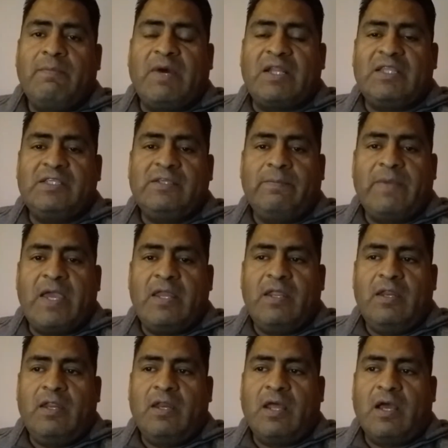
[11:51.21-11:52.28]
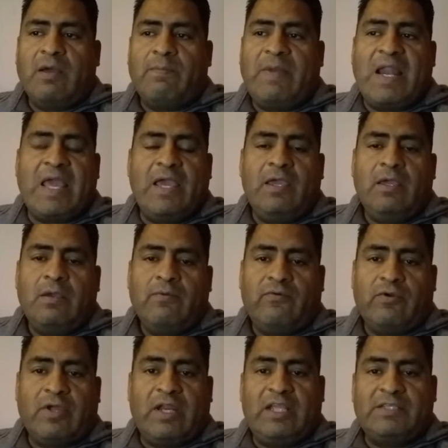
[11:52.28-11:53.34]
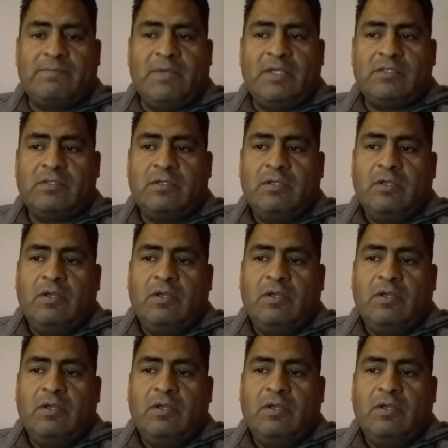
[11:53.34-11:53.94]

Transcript: participating in a play for Christmas,